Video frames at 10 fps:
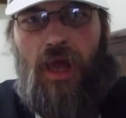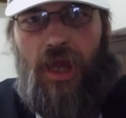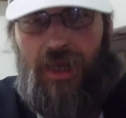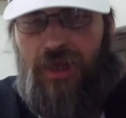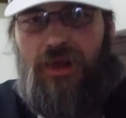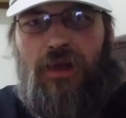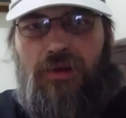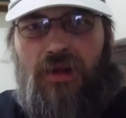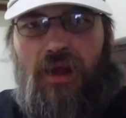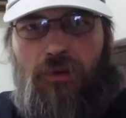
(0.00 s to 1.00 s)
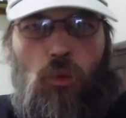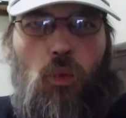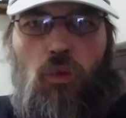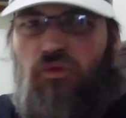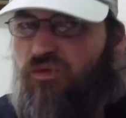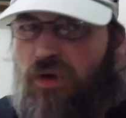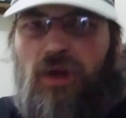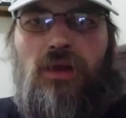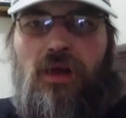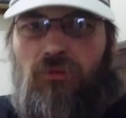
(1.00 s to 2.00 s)
and he is a
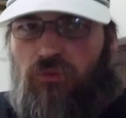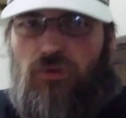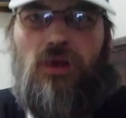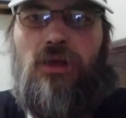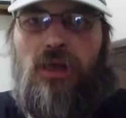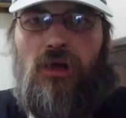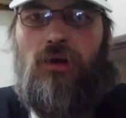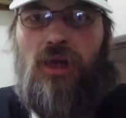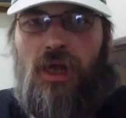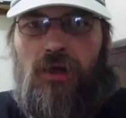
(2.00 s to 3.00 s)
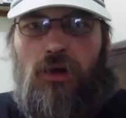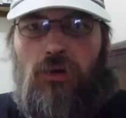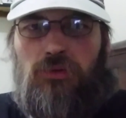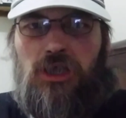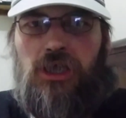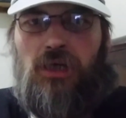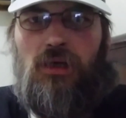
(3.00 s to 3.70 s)
really really good head coach,